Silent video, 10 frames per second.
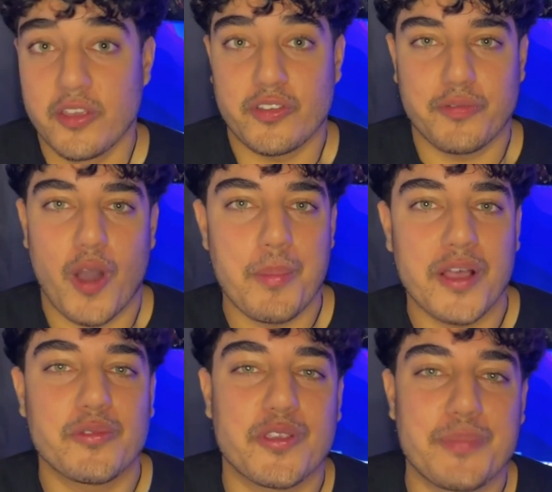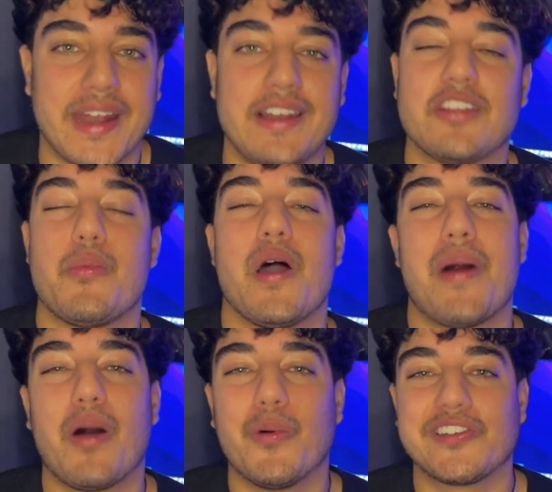So I thought I might as well explain a little bit
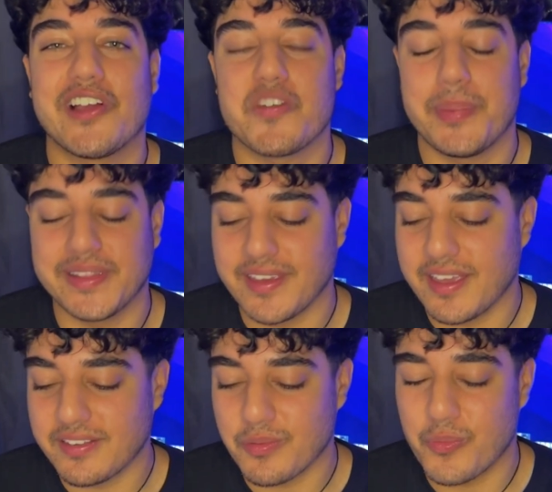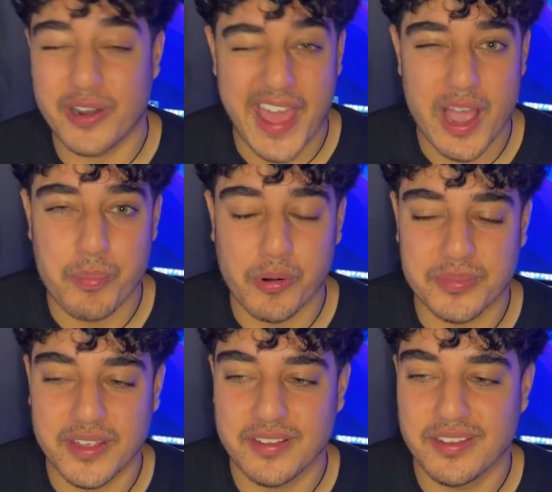about what ChatGPT is and what an AI
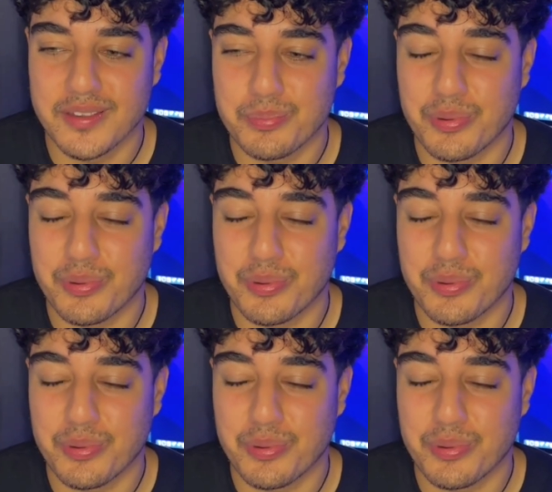prompt is